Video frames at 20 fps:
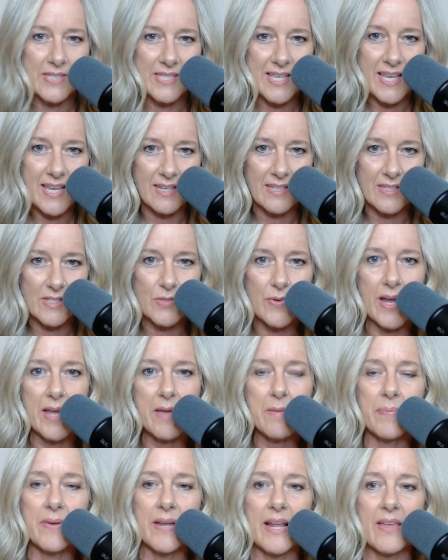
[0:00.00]
things,
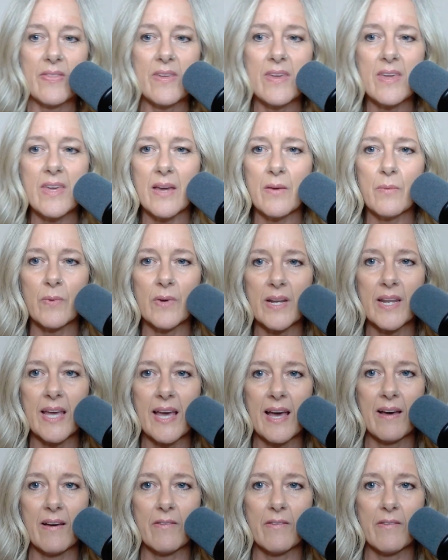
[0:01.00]
right? But I think I would
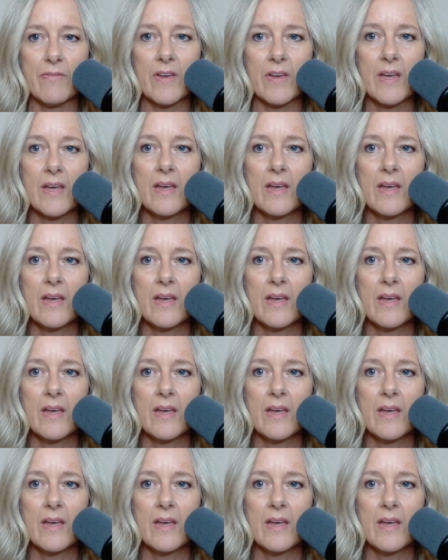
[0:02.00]
have